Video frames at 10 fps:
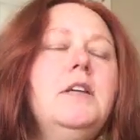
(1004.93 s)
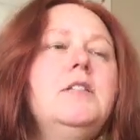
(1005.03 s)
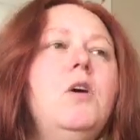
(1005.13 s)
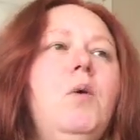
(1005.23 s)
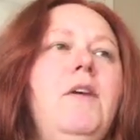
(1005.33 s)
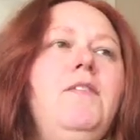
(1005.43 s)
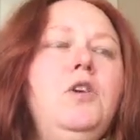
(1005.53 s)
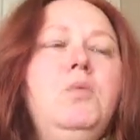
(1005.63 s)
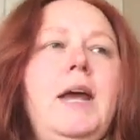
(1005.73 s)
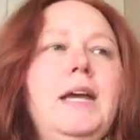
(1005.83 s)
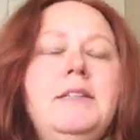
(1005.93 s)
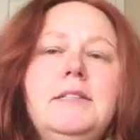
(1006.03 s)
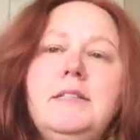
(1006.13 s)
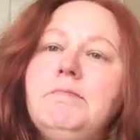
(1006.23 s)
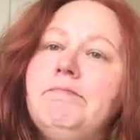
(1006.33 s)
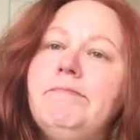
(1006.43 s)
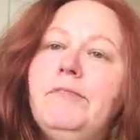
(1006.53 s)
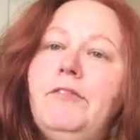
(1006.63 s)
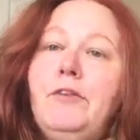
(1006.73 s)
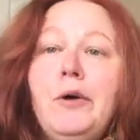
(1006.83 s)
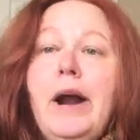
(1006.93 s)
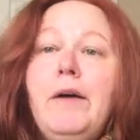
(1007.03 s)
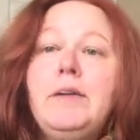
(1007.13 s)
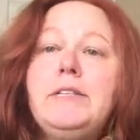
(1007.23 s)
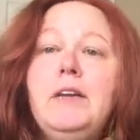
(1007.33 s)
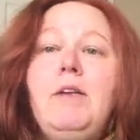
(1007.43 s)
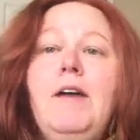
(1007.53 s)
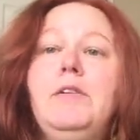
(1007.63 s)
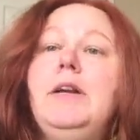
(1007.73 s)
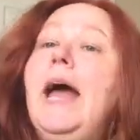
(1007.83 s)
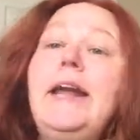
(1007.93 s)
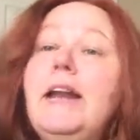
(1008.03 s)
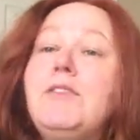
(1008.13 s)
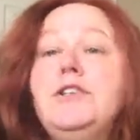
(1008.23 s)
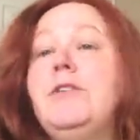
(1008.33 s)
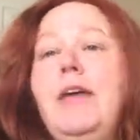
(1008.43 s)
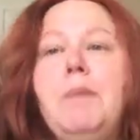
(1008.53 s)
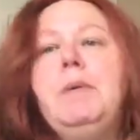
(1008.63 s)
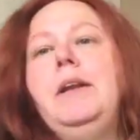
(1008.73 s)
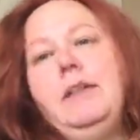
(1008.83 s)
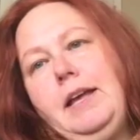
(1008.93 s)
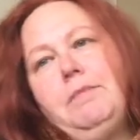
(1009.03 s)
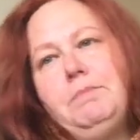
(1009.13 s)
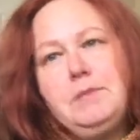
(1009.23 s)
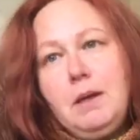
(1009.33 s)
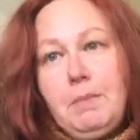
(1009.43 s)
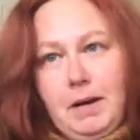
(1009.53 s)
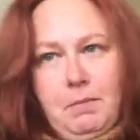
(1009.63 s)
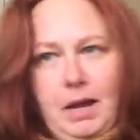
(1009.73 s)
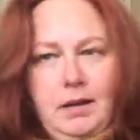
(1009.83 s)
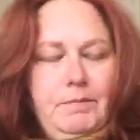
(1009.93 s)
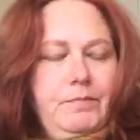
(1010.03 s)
So if you waste 4 hours on Ravelry, I never do that, but like somebody might,